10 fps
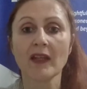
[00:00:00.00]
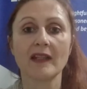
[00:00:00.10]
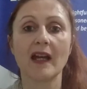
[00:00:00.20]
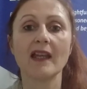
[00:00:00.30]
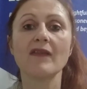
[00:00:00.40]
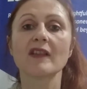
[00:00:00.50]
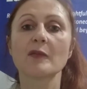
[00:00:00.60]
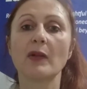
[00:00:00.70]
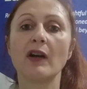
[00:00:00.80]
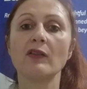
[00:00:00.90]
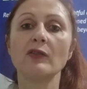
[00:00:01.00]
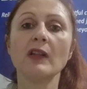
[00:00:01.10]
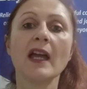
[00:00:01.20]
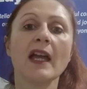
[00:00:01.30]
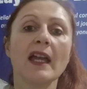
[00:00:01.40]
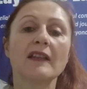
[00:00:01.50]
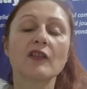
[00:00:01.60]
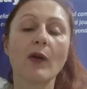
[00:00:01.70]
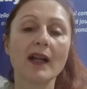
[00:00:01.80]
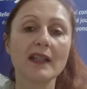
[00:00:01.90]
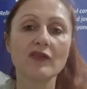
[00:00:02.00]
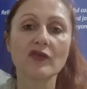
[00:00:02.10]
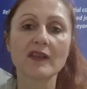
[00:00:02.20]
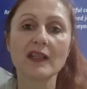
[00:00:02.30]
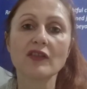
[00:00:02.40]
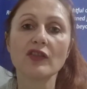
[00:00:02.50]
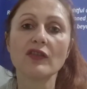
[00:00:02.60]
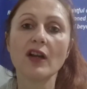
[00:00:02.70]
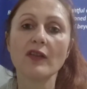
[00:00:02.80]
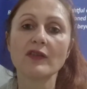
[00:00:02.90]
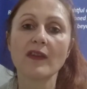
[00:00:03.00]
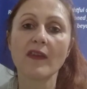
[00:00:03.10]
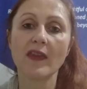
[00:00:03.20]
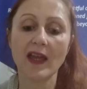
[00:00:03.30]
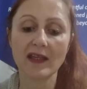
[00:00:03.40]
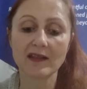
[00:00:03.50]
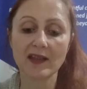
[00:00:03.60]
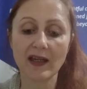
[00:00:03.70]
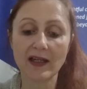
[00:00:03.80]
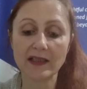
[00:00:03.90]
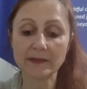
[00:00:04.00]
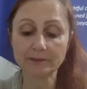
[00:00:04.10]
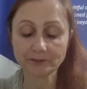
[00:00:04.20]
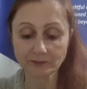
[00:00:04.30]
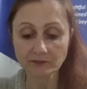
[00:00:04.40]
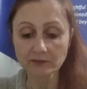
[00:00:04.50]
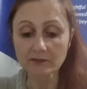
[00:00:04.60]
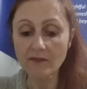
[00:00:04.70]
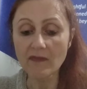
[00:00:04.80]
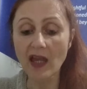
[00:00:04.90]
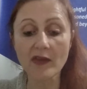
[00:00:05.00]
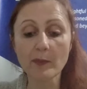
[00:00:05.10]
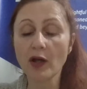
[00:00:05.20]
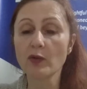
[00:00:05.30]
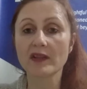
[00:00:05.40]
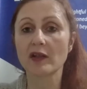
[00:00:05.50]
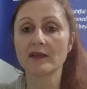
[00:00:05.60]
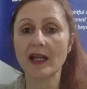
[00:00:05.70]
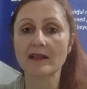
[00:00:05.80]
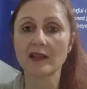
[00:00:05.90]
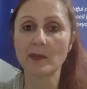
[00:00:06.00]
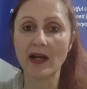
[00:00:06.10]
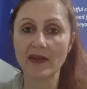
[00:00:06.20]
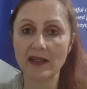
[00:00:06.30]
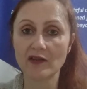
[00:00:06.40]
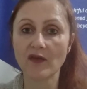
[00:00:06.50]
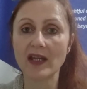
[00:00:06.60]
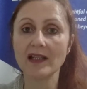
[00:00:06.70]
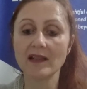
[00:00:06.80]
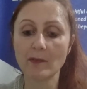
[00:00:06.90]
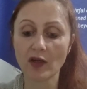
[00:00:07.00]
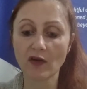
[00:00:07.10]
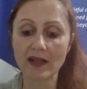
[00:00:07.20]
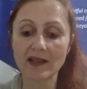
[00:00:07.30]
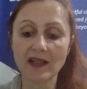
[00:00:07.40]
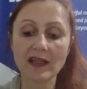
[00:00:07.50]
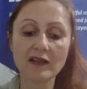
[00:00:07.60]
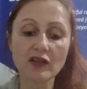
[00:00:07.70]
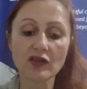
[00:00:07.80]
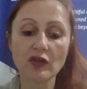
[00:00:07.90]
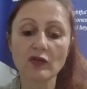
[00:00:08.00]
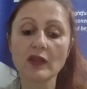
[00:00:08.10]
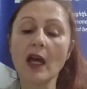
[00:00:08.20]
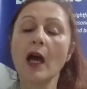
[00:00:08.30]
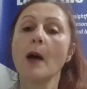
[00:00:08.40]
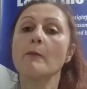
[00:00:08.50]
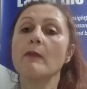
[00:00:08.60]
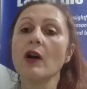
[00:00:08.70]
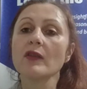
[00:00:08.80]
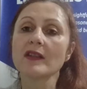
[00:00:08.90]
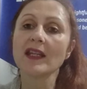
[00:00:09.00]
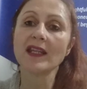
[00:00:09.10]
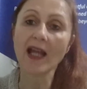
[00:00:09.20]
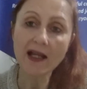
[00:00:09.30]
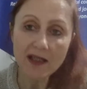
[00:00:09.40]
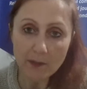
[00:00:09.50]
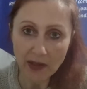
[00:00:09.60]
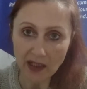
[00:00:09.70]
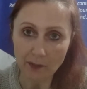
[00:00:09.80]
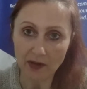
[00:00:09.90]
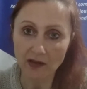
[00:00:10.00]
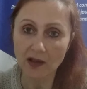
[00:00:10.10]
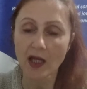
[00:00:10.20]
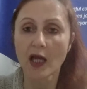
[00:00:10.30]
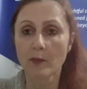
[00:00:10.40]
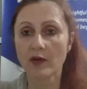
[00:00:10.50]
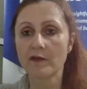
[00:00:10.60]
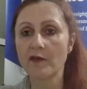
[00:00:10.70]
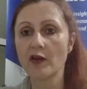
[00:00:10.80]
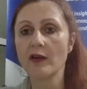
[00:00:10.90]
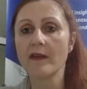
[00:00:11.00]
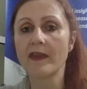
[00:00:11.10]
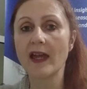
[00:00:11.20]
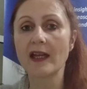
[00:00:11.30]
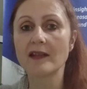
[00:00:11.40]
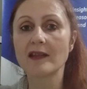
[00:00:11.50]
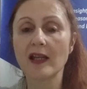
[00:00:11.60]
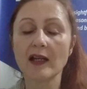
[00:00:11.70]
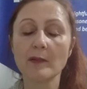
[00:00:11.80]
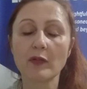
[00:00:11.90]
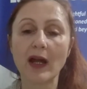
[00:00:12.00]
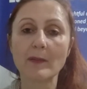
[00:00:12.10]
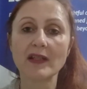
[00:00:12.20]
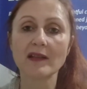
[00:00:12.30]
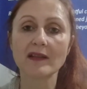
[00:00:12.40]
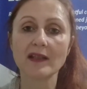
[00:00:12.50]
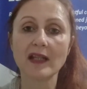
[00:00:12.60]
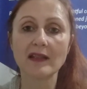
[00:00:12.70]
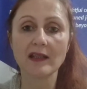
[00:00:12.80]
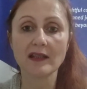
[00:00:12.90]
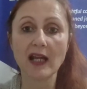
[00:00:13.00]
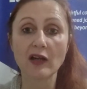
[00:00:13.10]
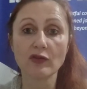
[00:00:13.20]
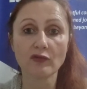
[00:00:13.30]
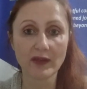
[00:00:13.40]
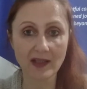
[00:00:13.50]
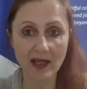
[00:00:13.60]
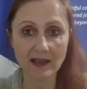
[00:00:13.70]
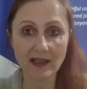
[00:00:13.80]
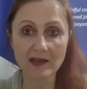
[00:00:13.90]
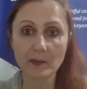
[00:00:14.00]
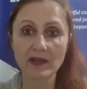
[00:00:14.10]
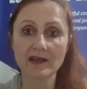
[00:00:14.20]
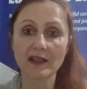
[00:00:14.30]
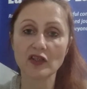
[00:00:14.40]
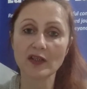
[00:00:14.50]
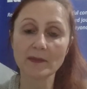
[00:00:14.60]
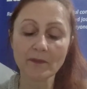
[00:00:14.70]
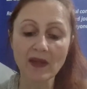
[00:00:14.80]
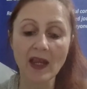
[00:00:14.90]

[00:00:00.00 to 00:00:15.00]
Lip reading: Now, in this poll, it's quite interesting to note that, and the poll was conducted by the Israeli Democratic Institute, most younger people prefer that Prime Minister Netanyahu retain his position,